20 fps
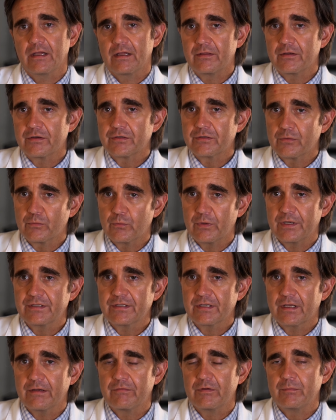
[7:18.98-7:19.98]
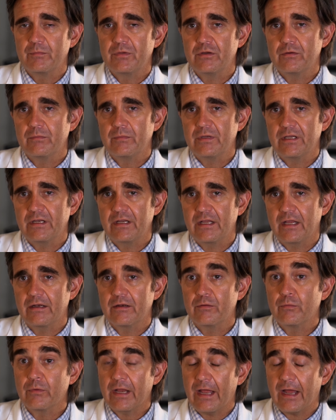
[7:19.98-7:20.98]
and there's a risk of
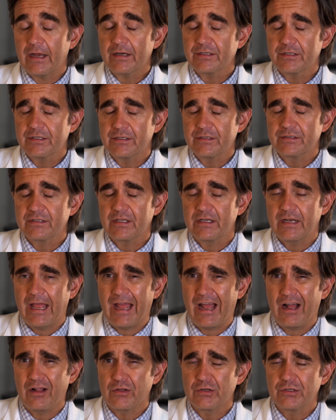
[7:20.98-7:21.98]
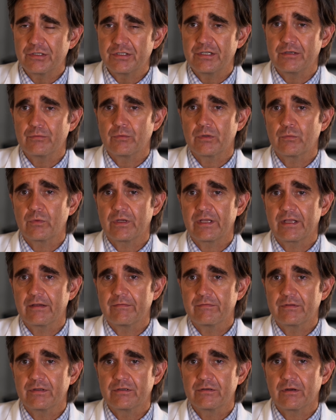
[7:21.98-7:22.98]
immune-mediated reactions and allergy when we
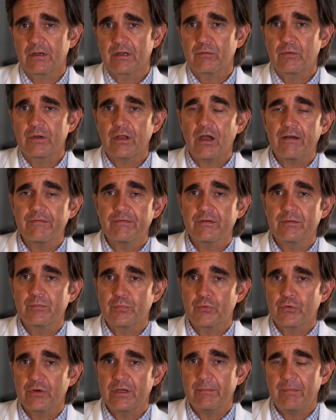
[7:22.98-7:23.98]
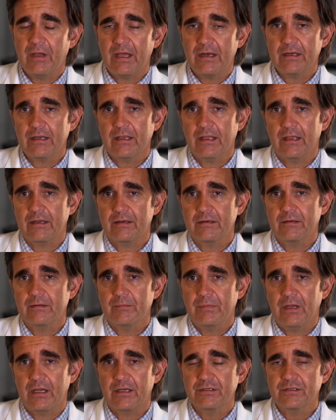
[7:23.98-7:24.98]
give the drug, we often pre-medicate
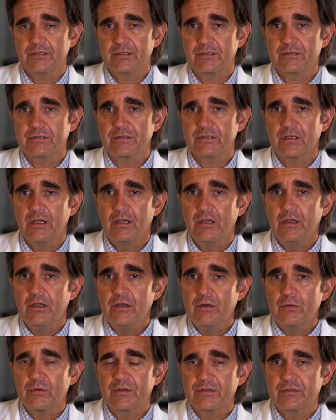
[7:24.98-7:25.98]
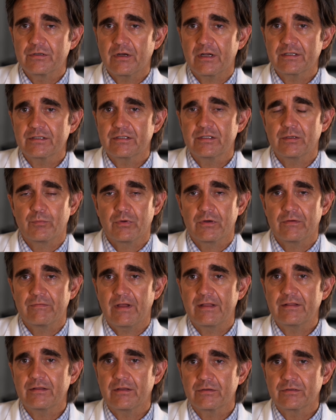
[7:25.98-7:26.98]
patients with drugs to
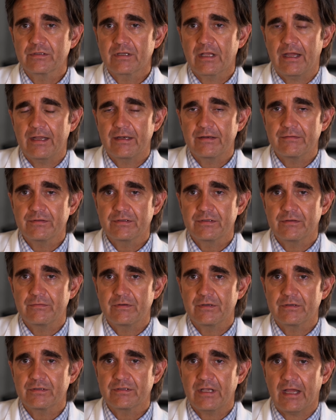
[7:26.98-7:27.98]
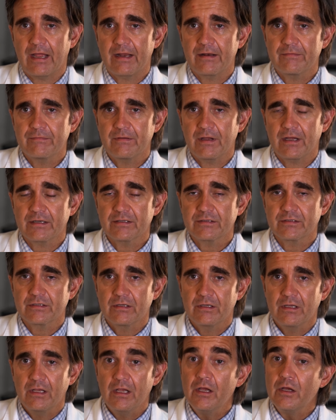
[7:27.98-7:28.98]
prevent those kind of severe side effects.
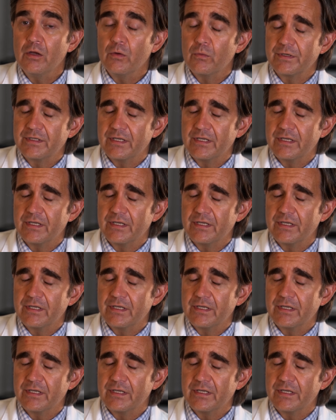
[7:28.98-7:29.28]
We